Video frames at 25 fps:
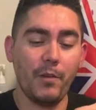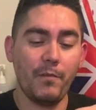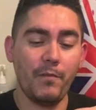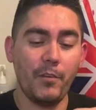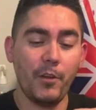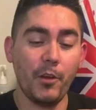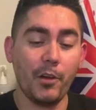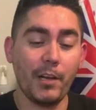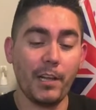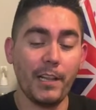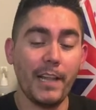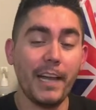
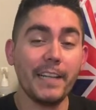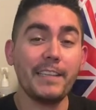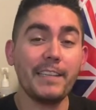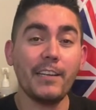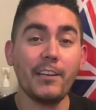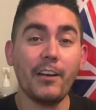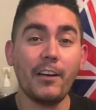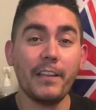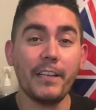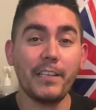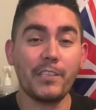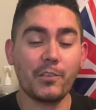you're collecting
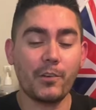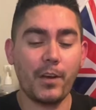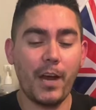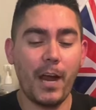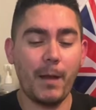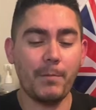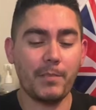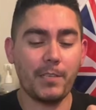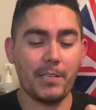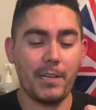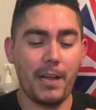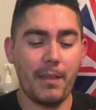all these
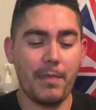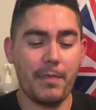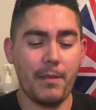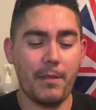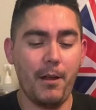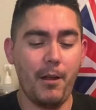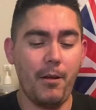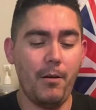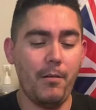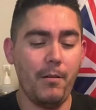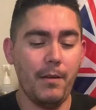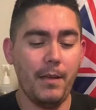scraps that I
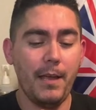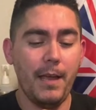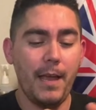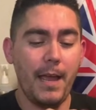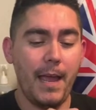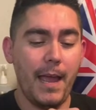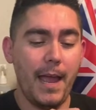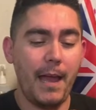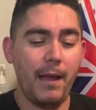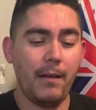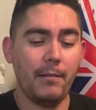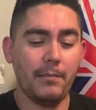throw
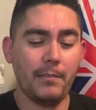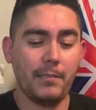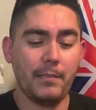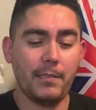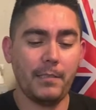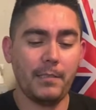out,